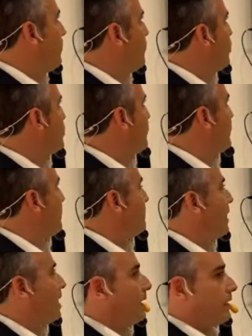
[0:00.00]
most of them
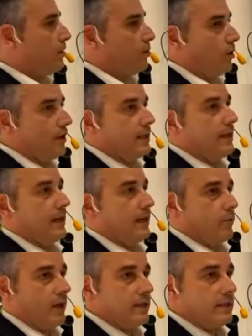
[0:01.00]
are called
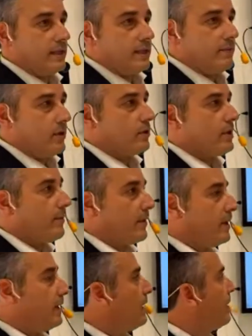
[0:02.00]
rare diseases because the
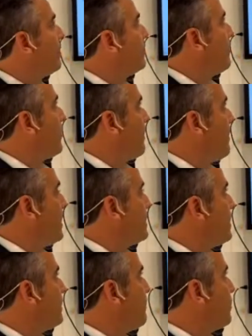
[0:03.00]

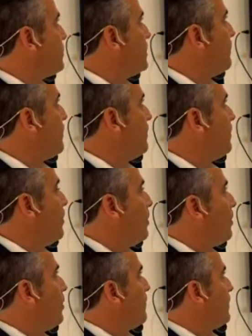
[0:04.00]
prevalence and the frequency of
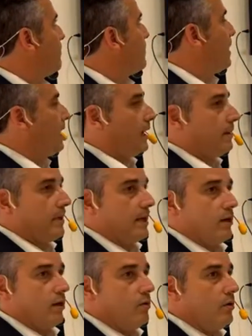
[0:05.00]
all of them are very
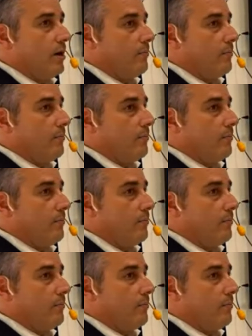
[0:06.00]
low.